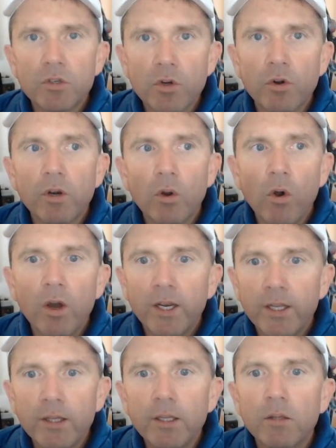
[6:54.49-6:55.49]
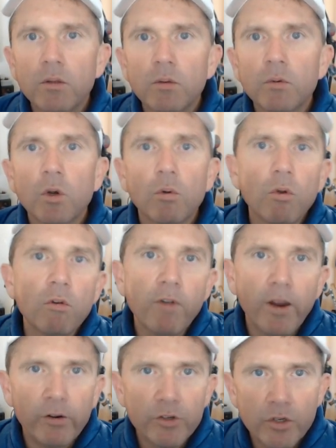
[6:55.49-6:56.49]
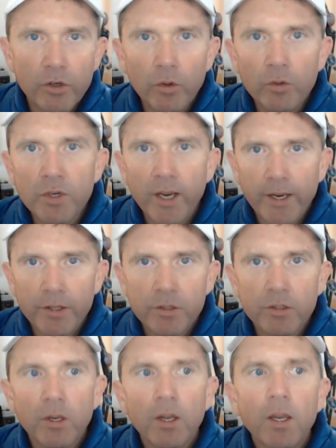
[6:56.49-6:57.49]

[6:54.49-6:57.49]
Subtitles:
turn it on, and then the coronavirus news hits,